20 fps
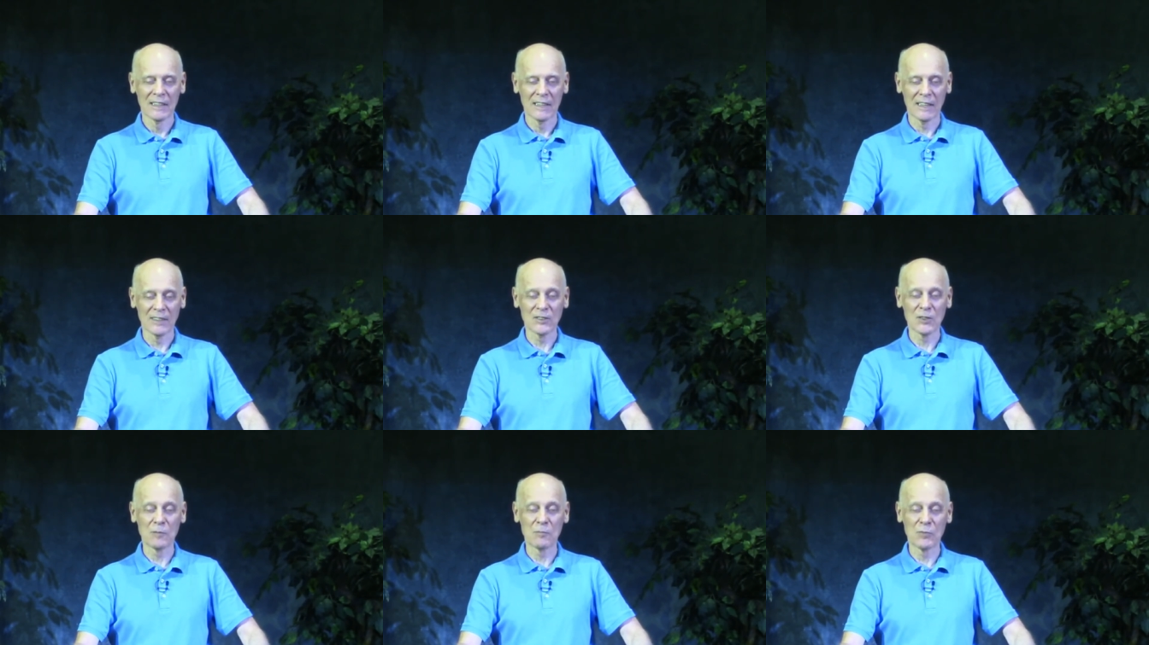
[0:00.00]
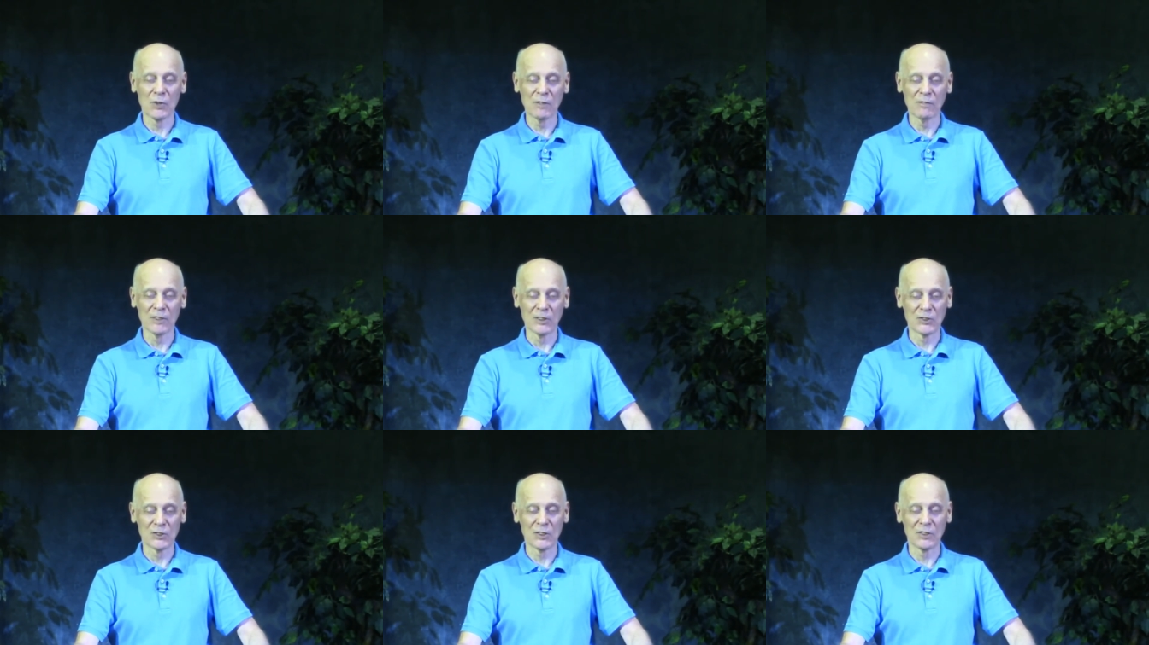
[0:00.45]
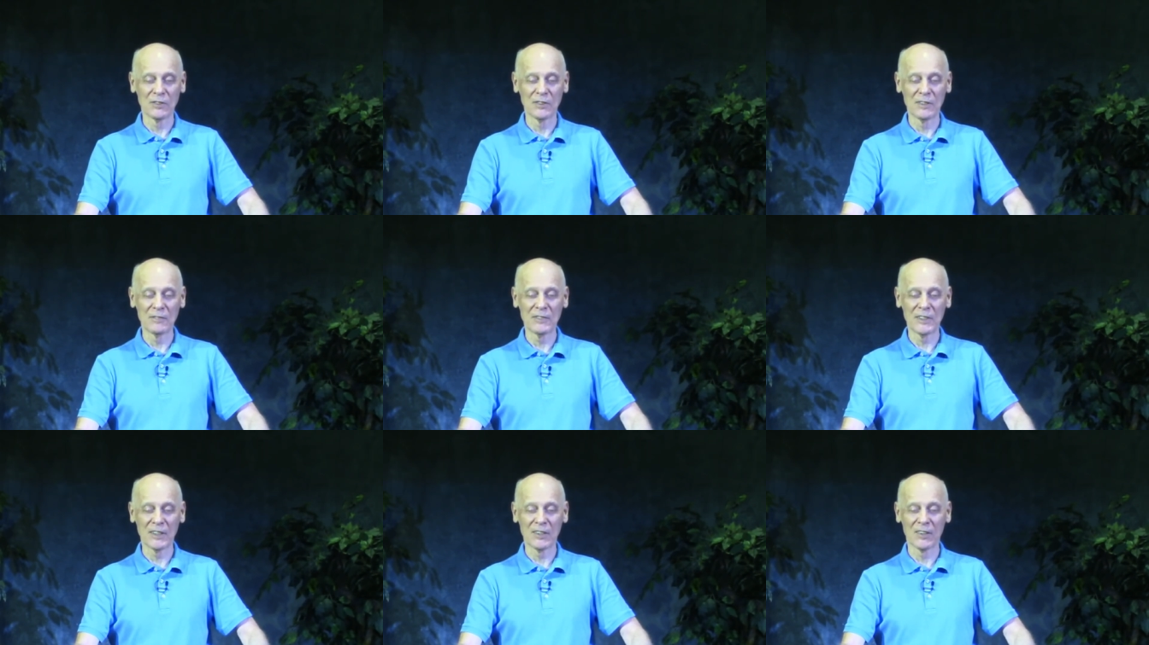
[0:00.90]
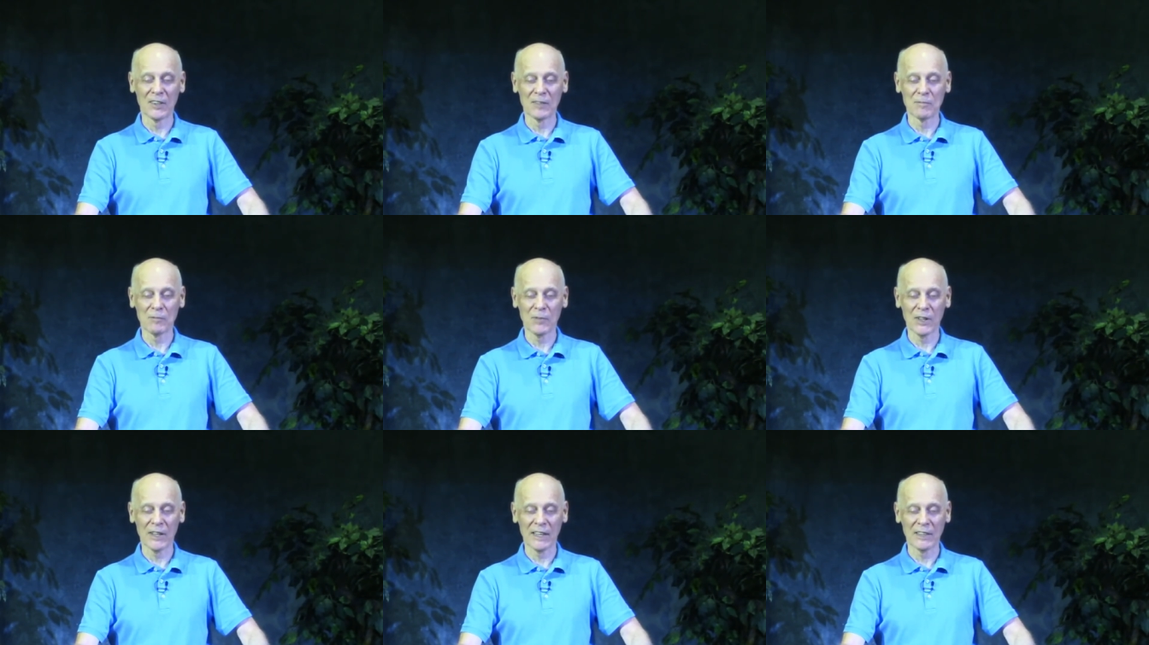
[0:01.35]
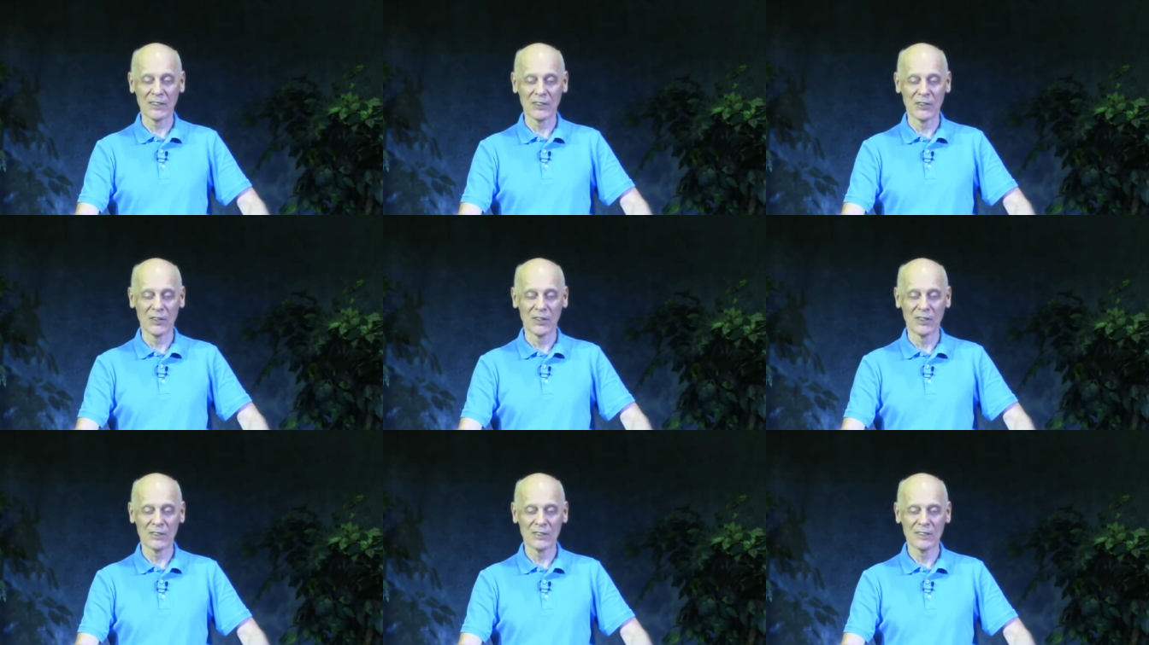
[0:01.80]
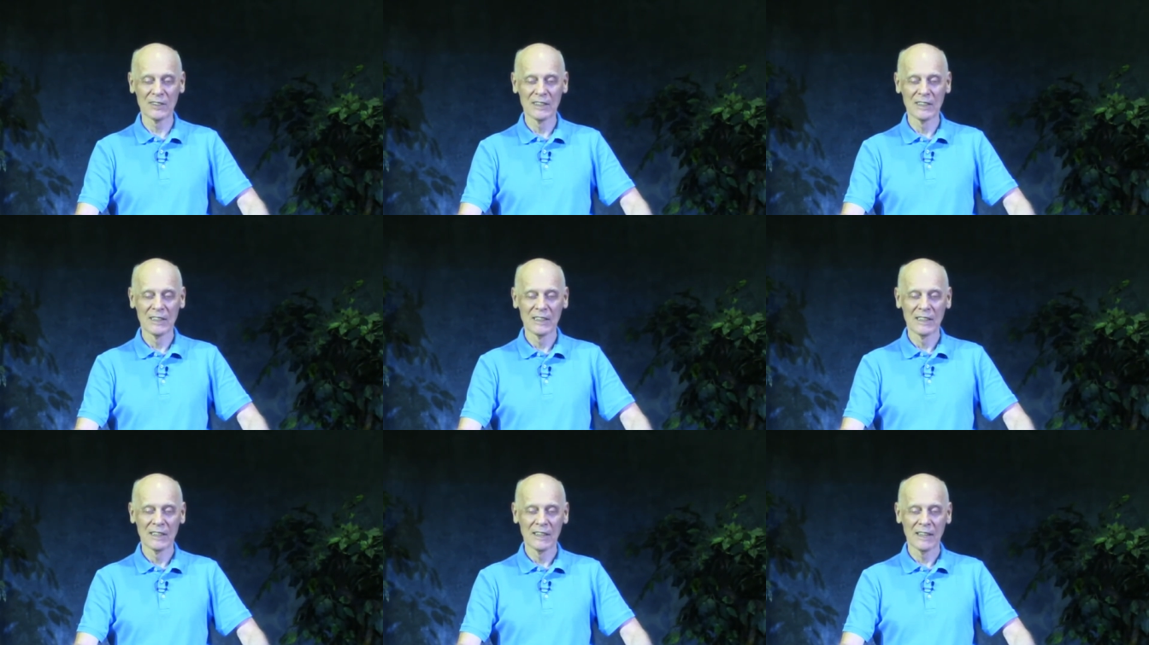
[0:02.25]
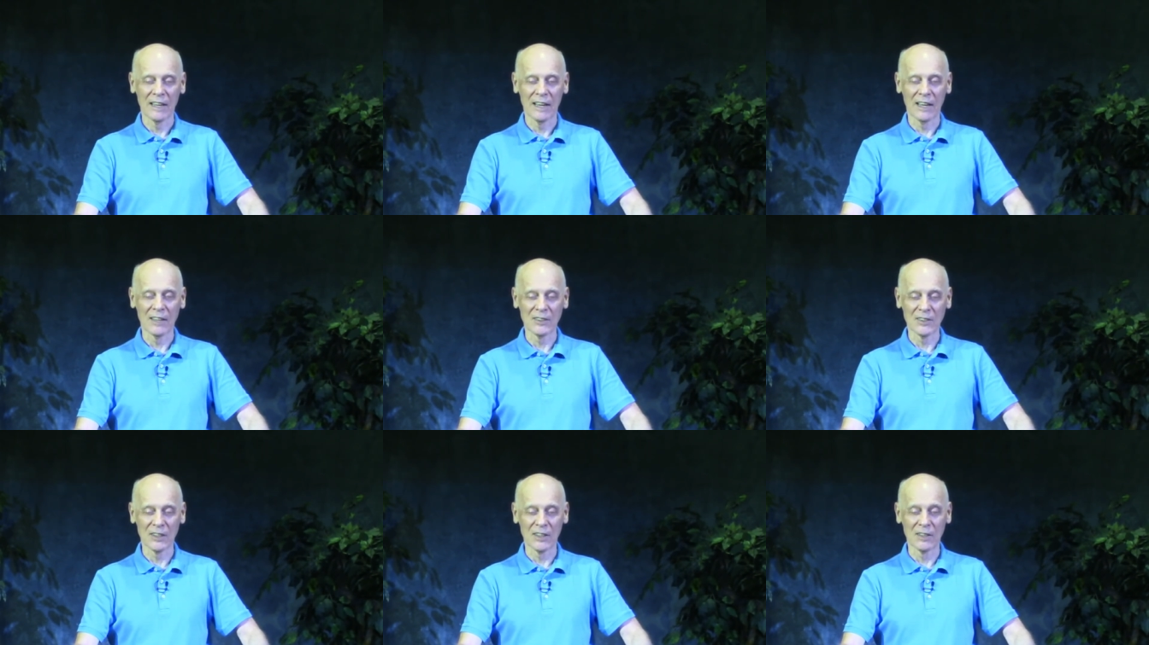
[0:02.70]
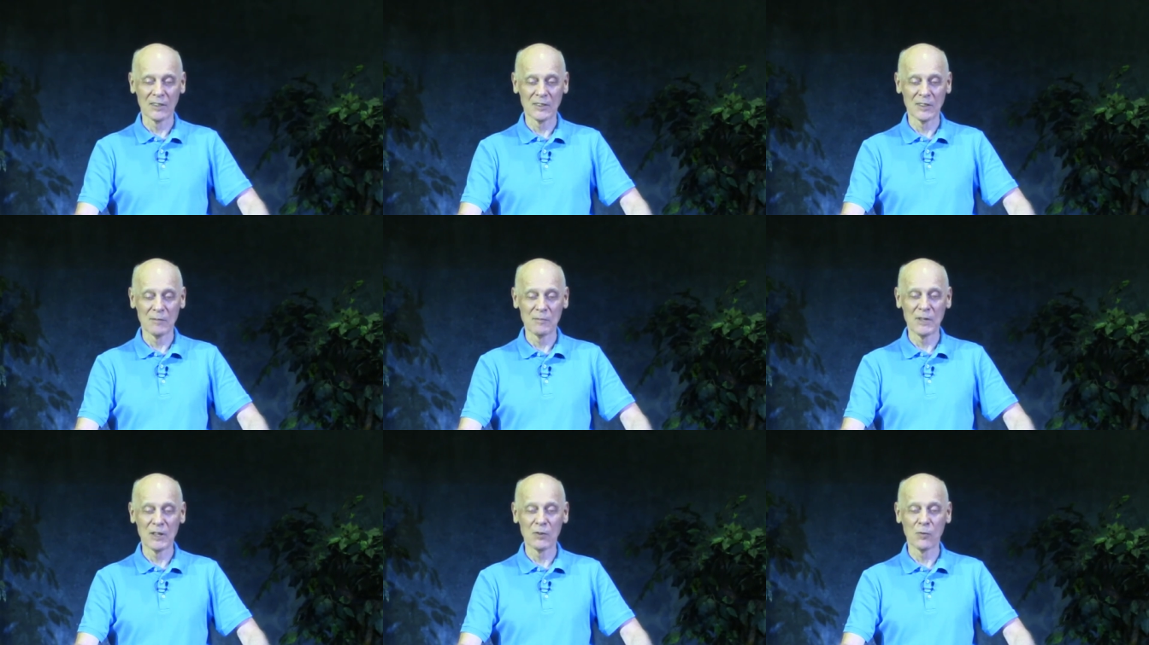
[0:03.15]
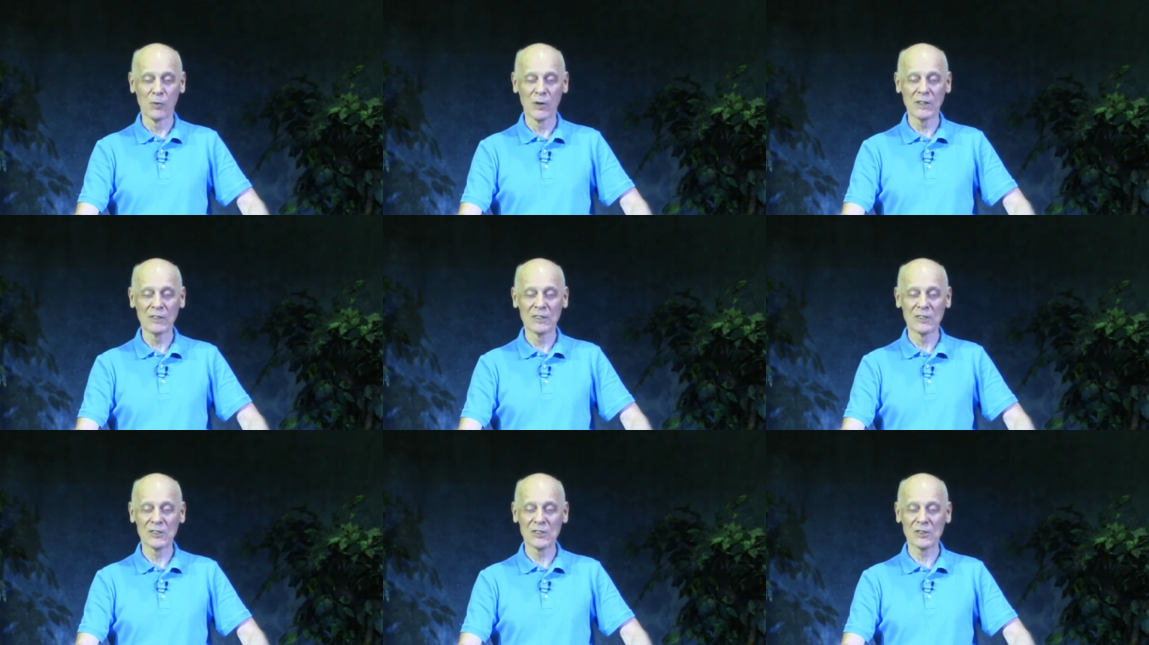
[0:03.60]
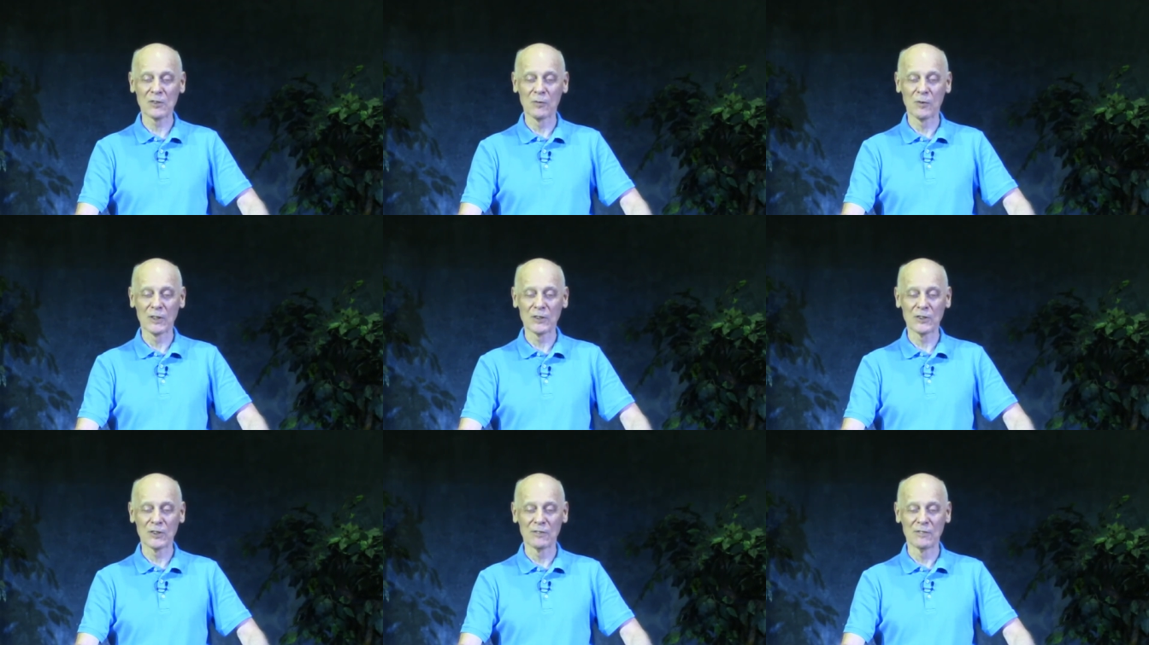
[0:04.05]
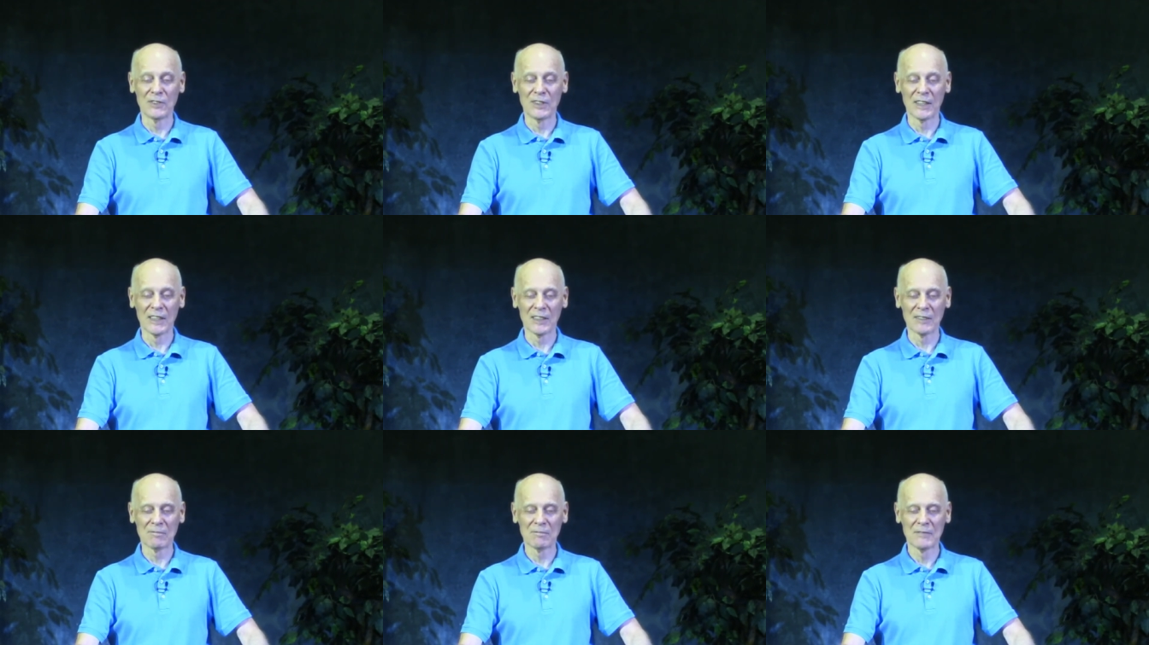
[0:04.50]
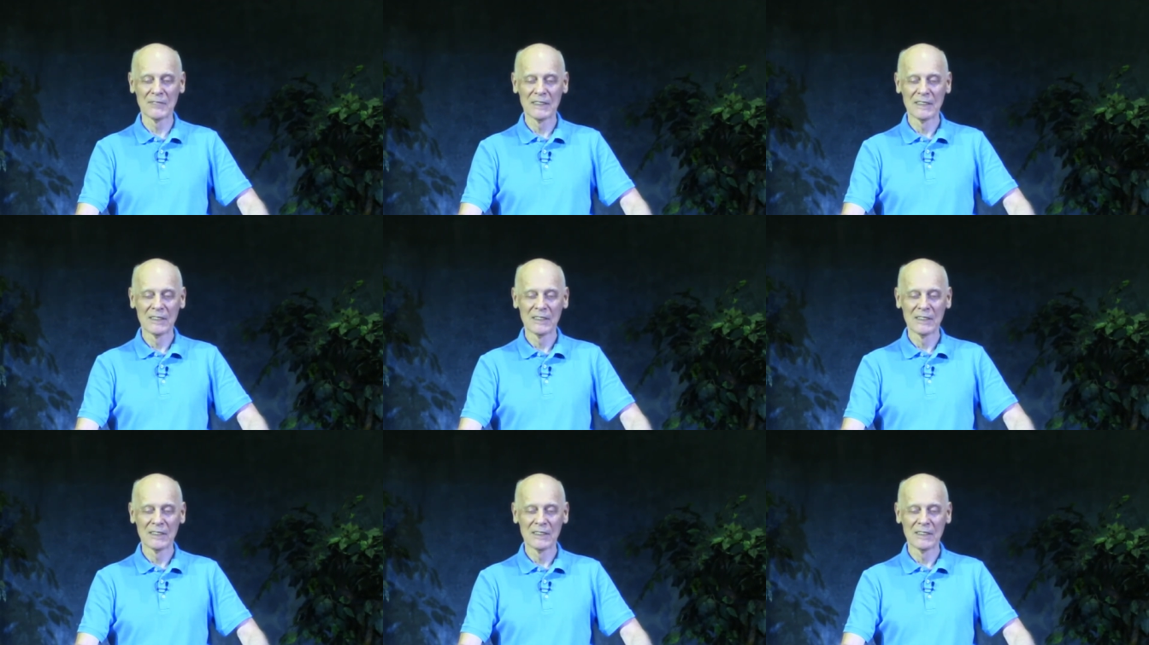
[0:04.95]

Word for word: It's a privilege to live here on planet Earth and uh, to be a witness to what you've done,